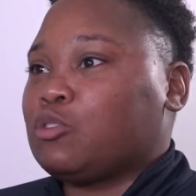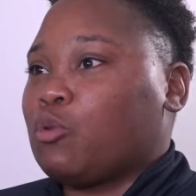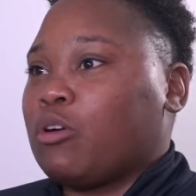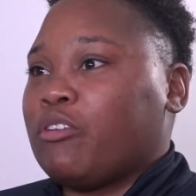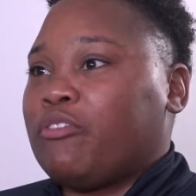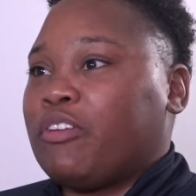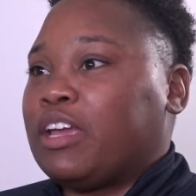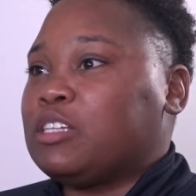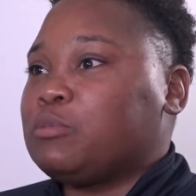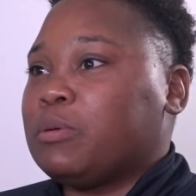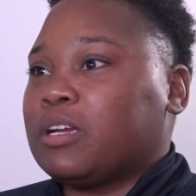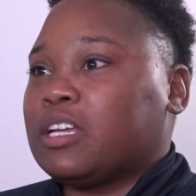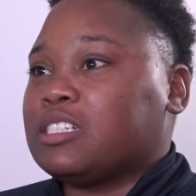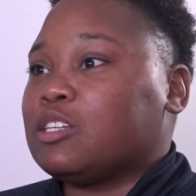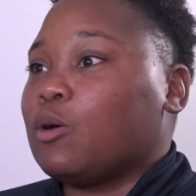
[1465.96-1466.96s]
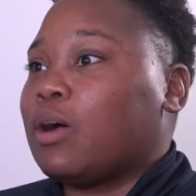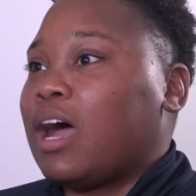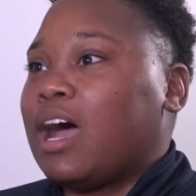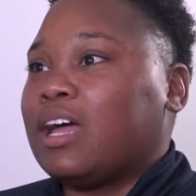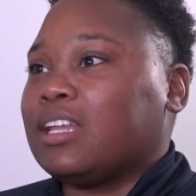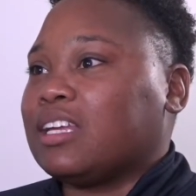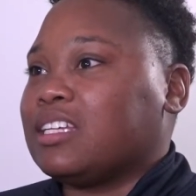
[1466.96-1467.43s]
or a Facebook until
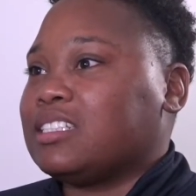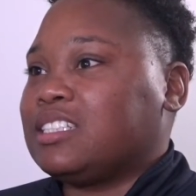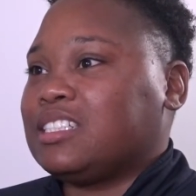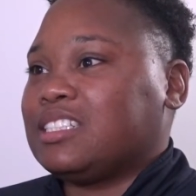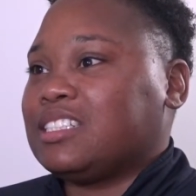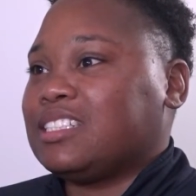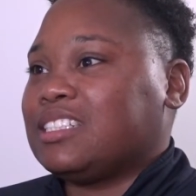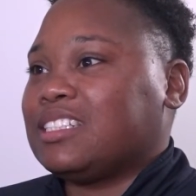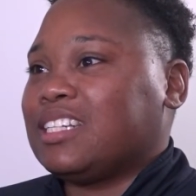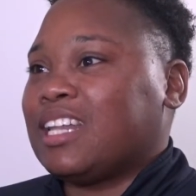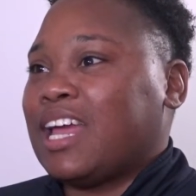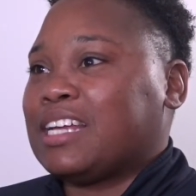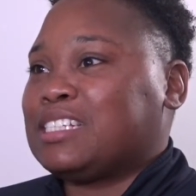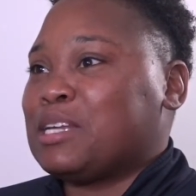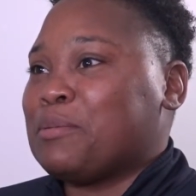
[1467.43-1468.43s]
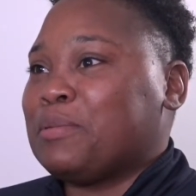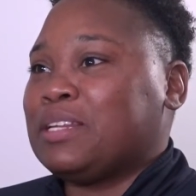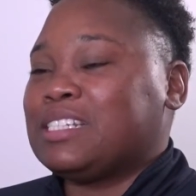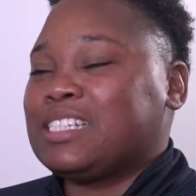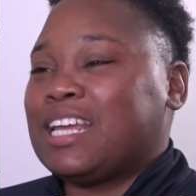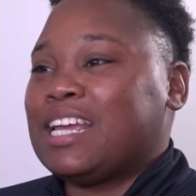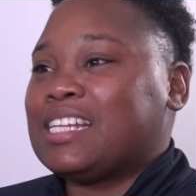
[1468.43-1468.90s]
college. Like some of
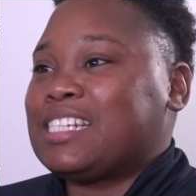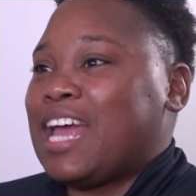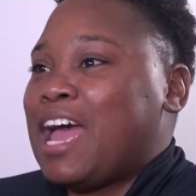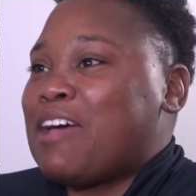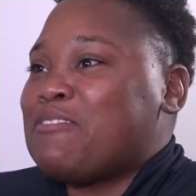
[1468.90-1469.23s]
these kids have